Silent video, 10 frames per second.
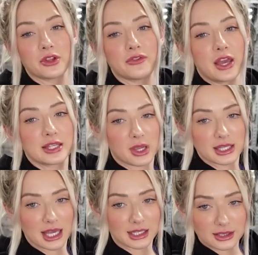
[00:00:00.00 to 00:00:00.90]
in the face
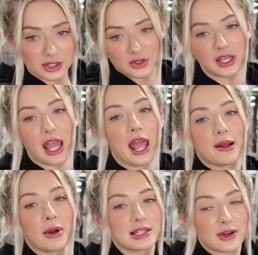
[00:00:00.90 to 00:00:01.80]
because I literally can't
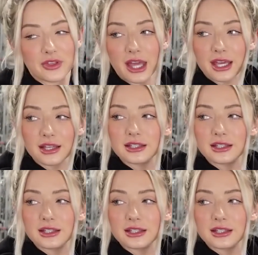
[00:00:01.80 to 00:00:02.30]
hear myself think.